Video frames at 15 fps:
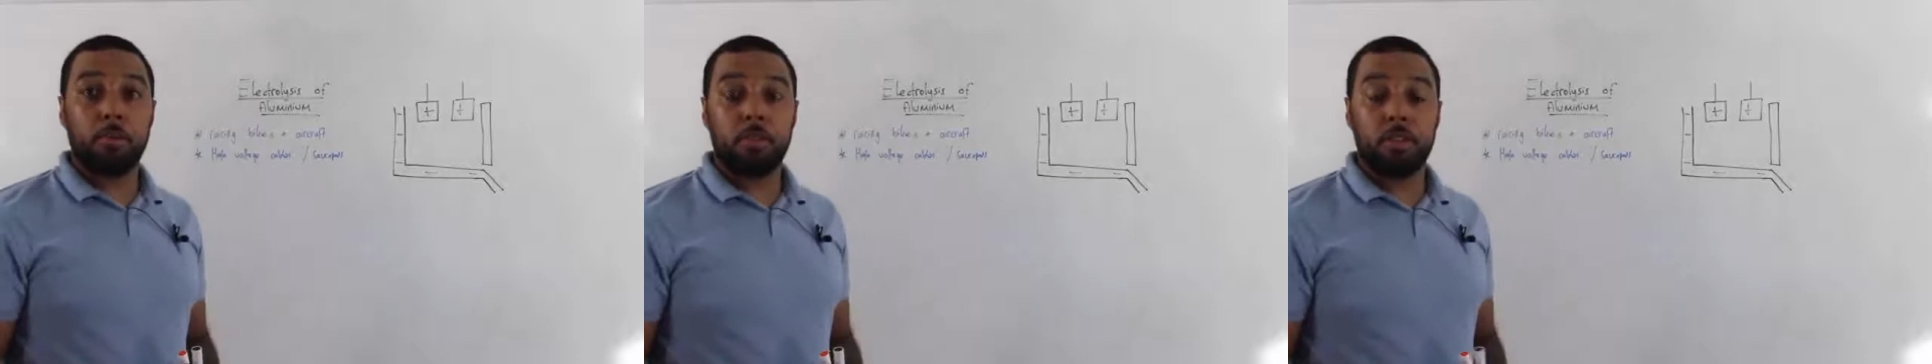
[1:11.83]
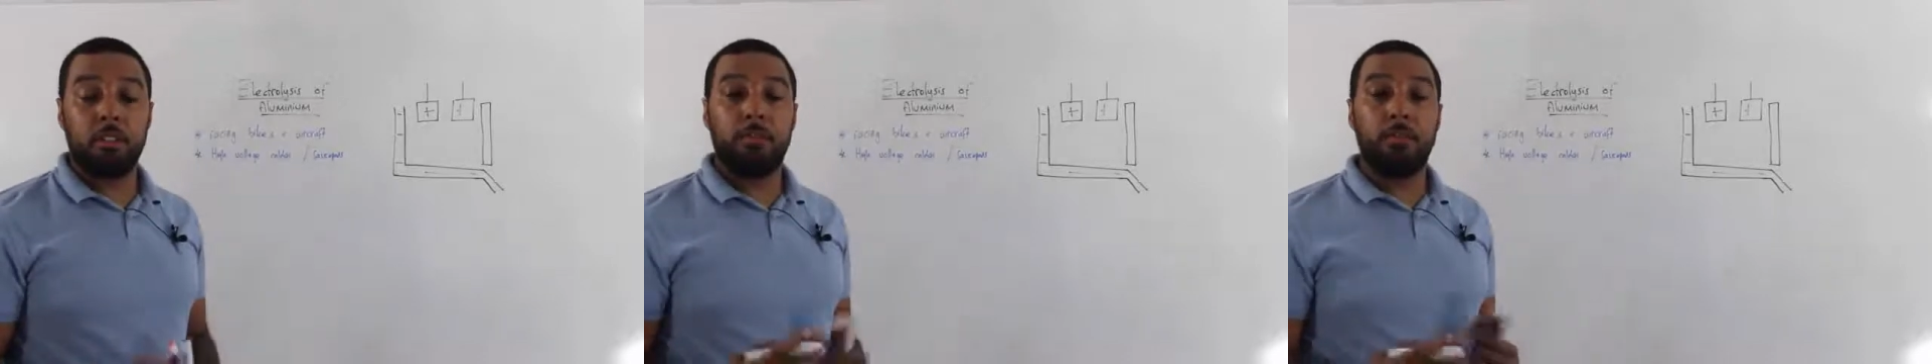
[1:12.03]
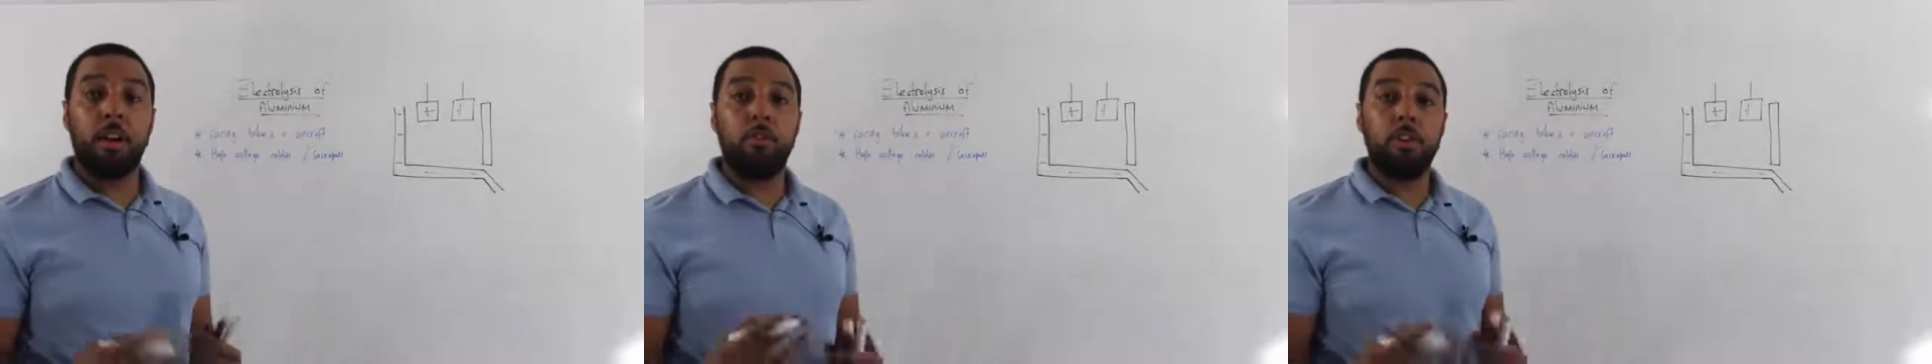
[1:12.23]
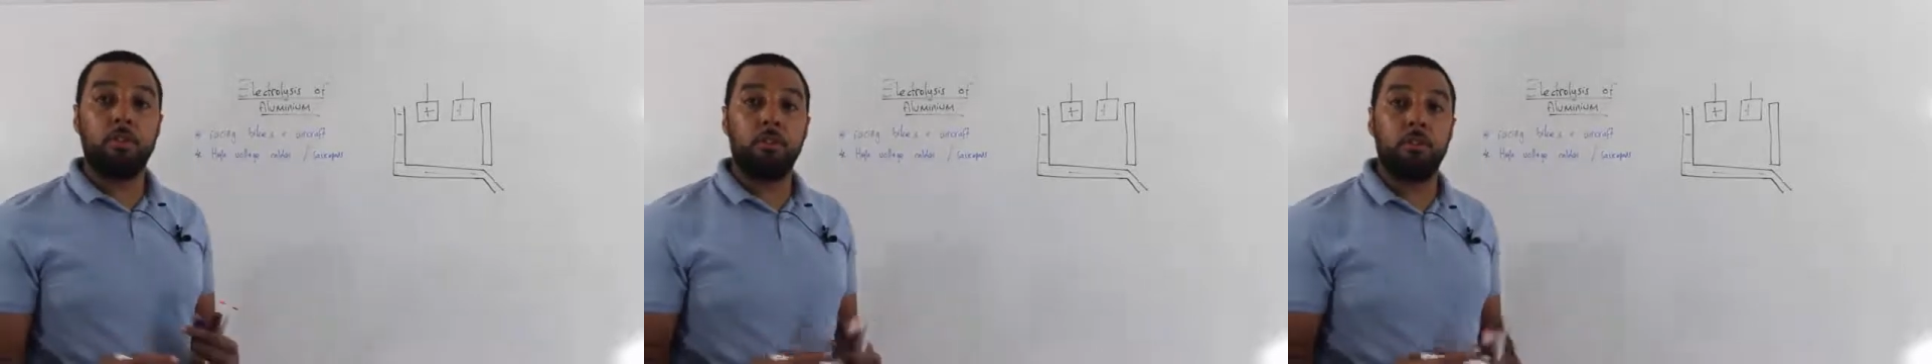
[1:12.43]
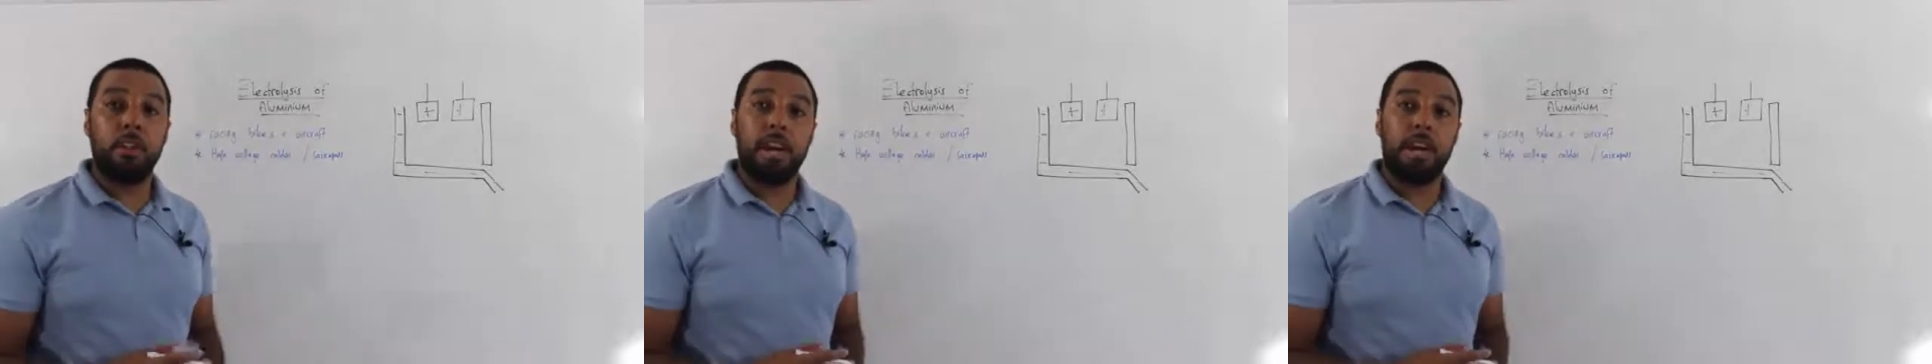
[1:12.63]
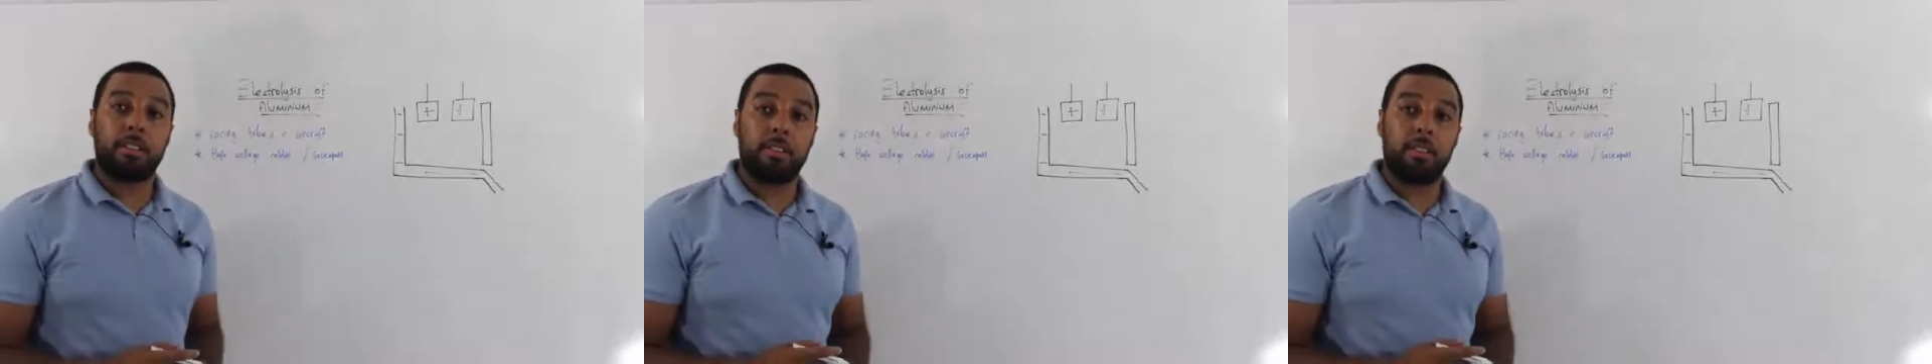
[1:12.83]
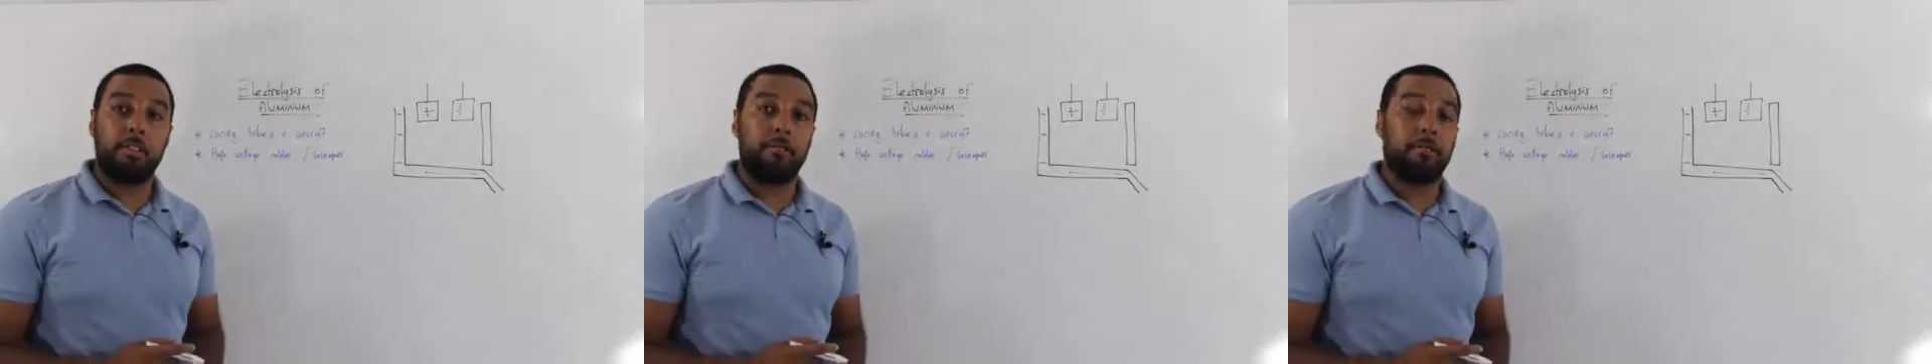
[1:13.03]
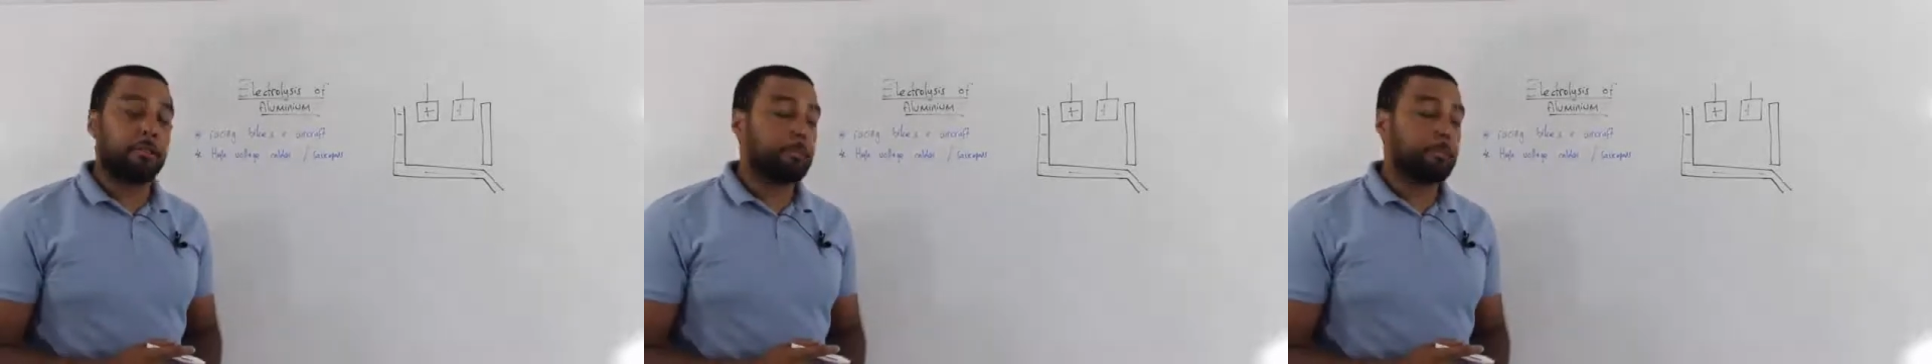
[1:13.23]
It's very unreactive.